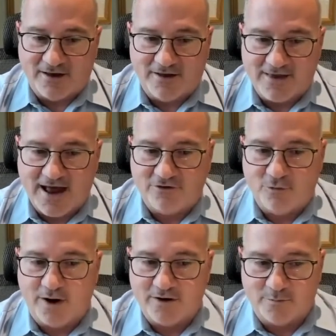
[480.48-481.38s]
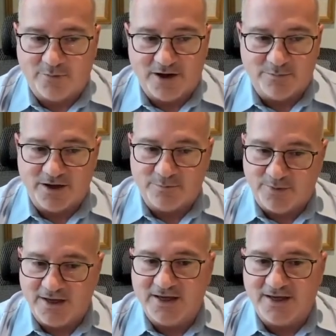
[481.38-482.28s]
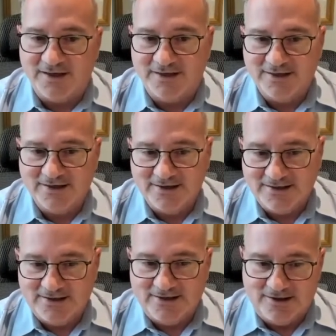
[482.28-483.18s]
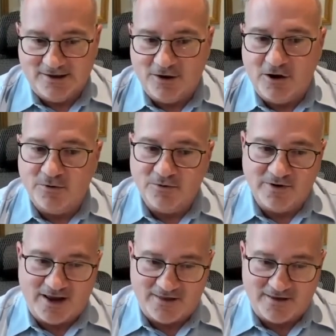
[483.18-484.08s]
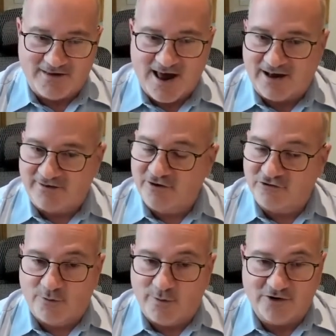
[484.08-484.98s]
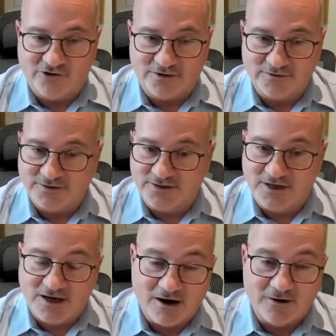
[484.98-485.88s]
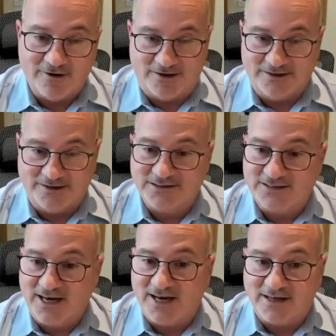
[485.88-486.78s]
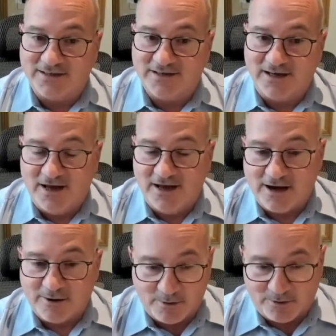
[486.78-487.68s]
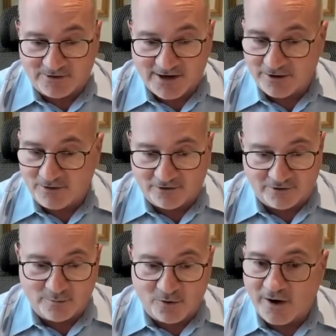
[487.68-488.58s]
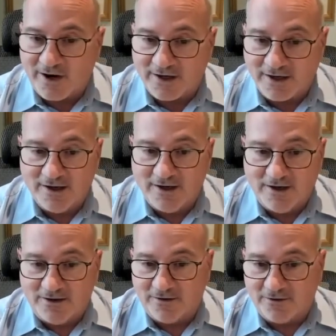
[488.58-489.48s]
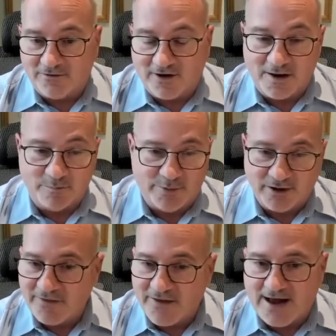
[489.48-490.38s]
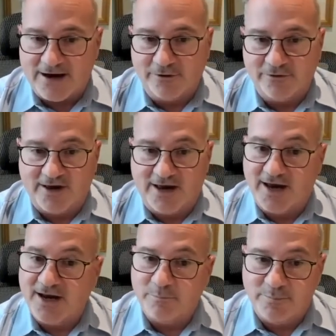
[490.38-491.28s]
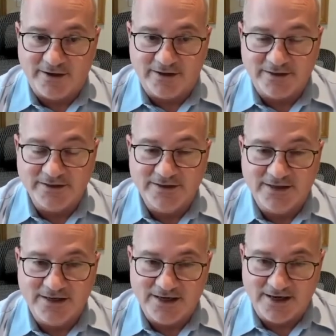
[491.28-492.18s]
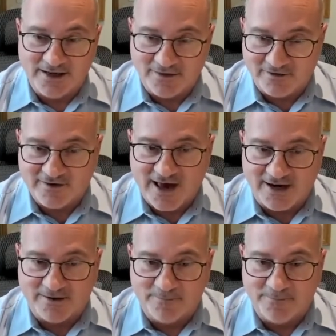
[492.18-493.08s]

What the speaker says: that's where the PPP loan in the tax situation currently stands. Now, I will tell you this morning, there's a bill in the House and a bill in the Senate